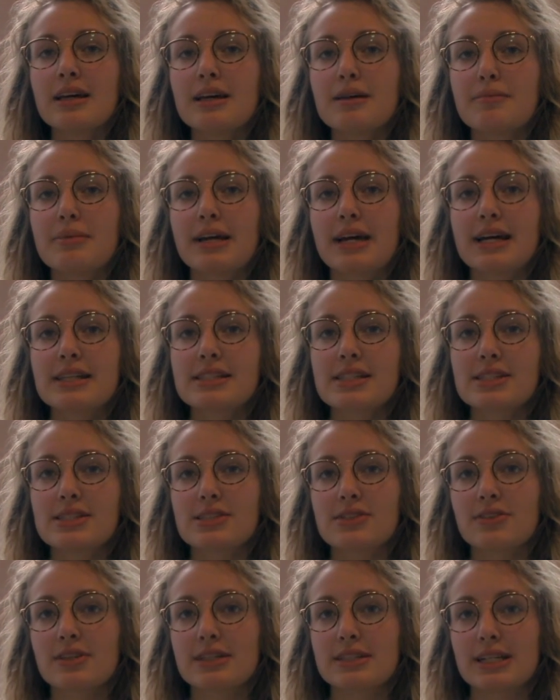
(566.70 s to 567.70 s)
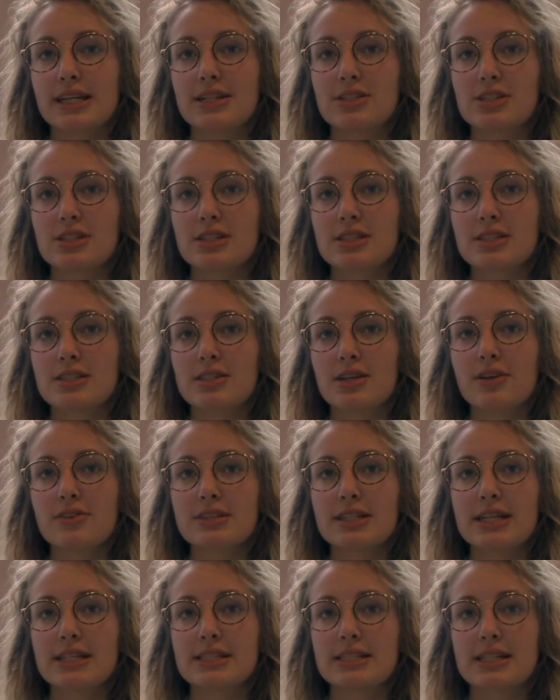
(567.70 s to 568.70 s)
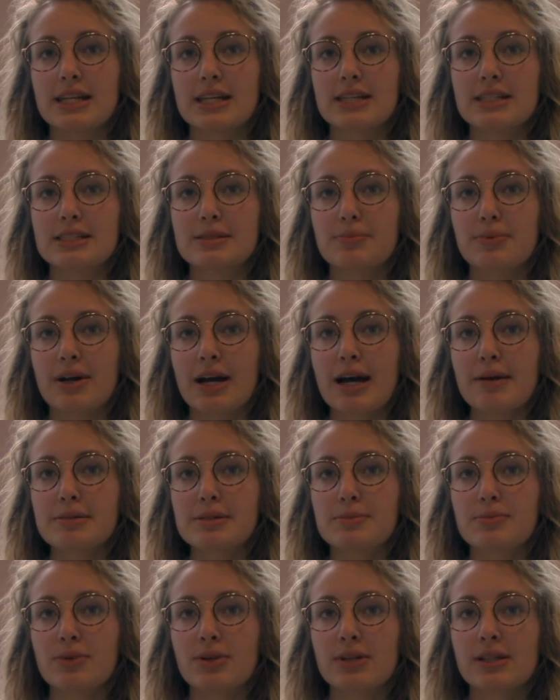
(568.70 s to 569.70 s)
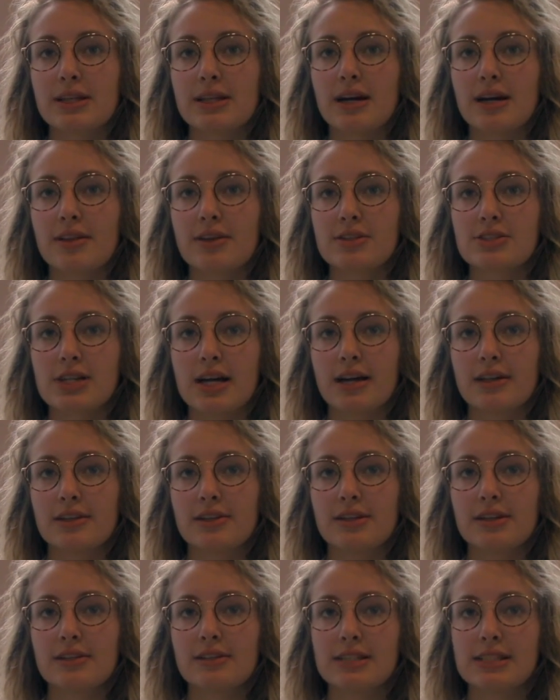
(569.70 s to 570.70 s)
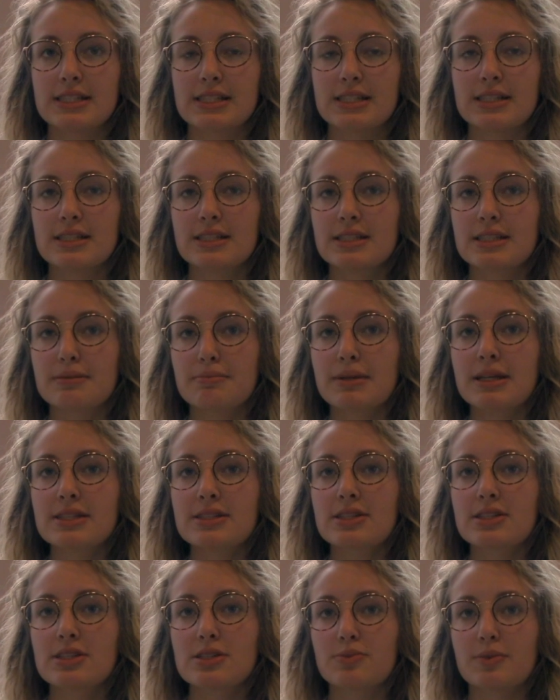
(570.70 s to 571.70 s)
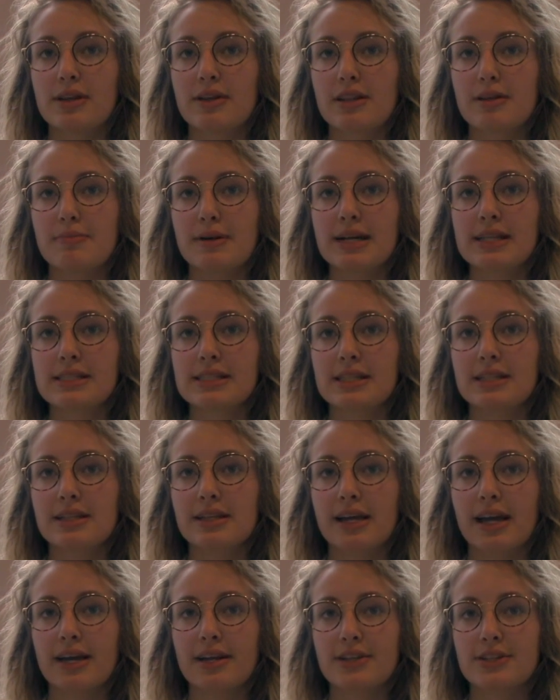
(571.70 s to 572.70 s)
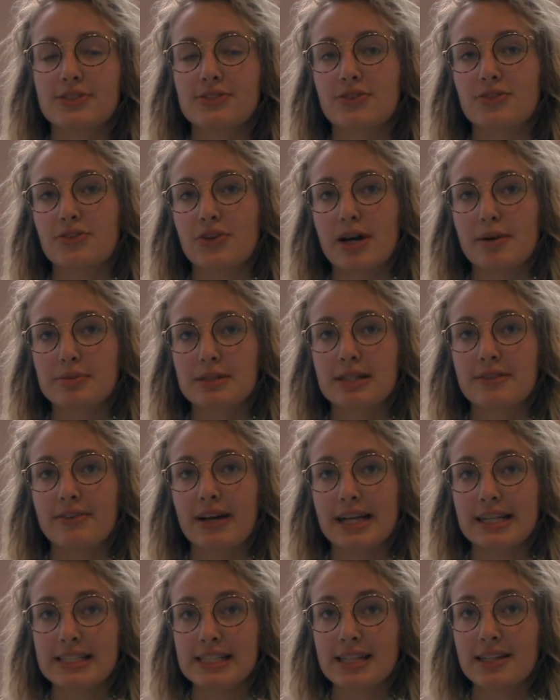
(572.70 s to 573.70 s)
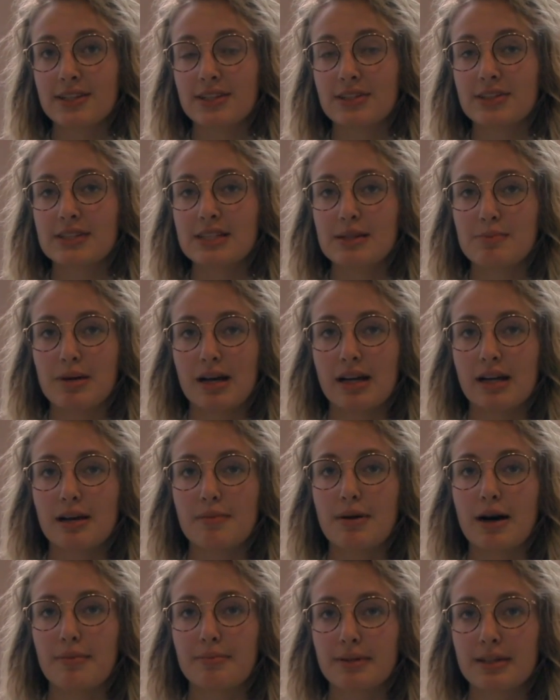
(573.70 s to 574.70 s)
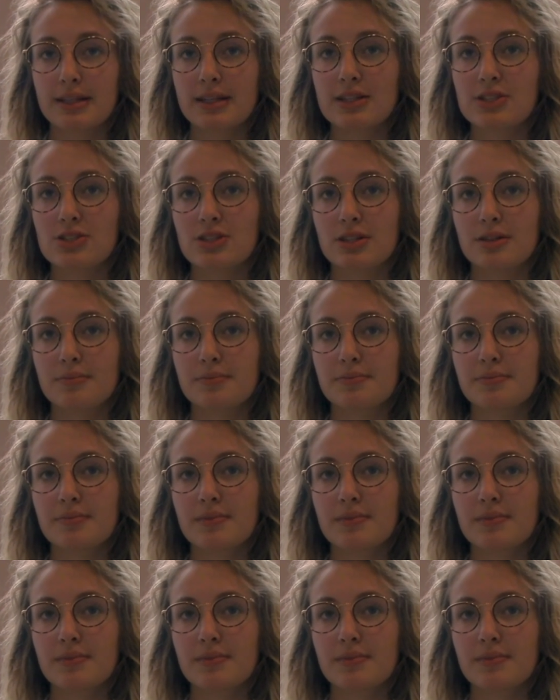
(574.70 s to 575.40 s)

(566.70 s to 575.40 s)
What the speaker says: Because it's so contagious, Hotez says, perhaps more than other childhood illnesses, measles is one of the best indicators for drops in vaccine use among the population.